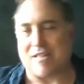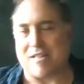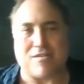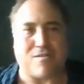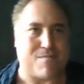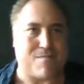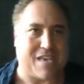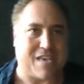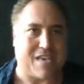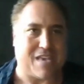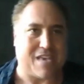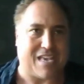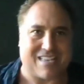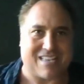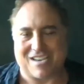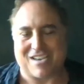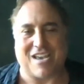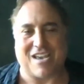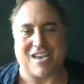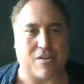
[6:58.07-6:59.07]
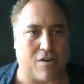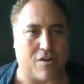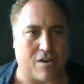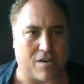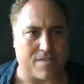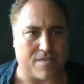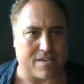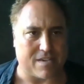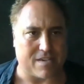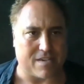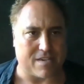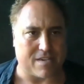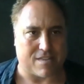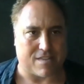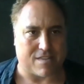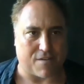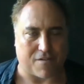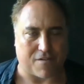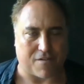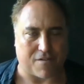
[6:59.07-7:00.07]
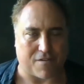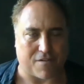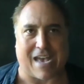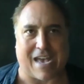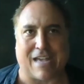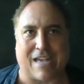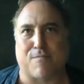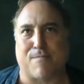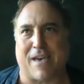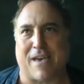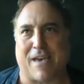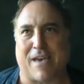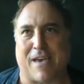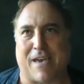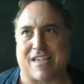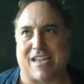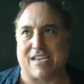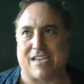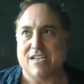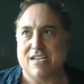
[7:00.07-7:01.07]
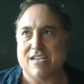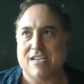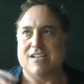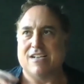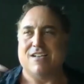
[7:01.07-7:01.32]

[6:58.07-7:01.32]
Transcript: development and and all these different aspects, and